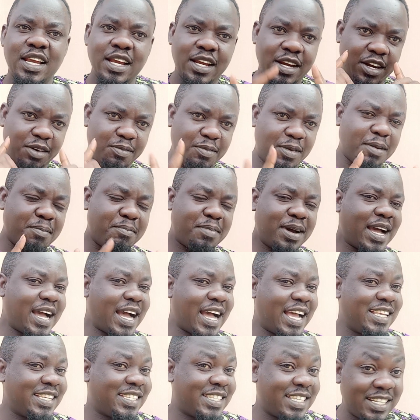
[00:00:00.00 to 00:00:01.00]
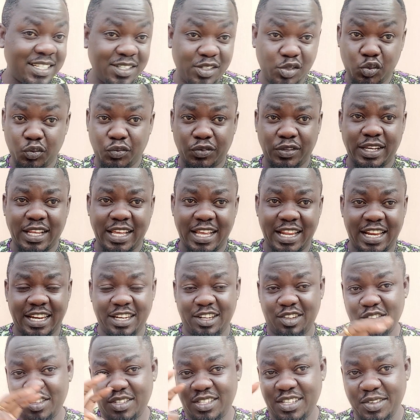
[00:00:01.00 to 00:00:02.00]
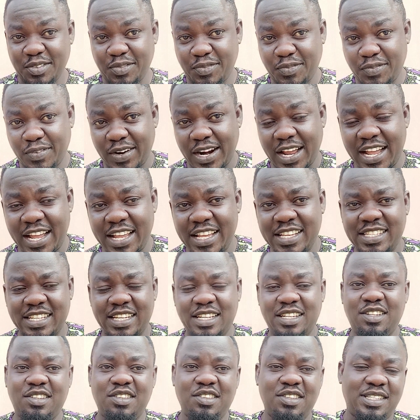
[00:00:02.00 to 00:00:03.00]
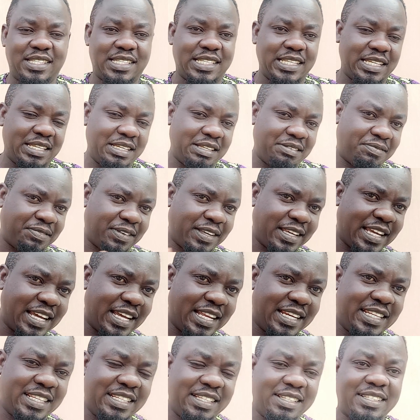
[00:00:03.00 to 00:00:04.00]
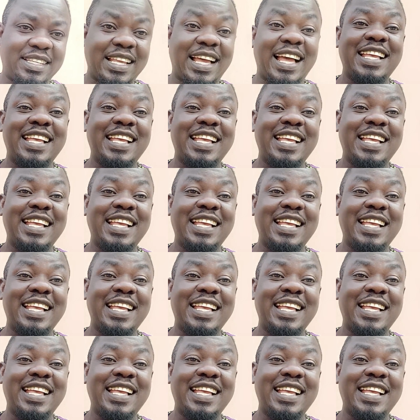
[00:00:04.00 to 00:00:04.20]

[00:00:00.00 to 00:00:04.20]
Remember, I said juvenile. I did not say fries. I did not say fingerlings.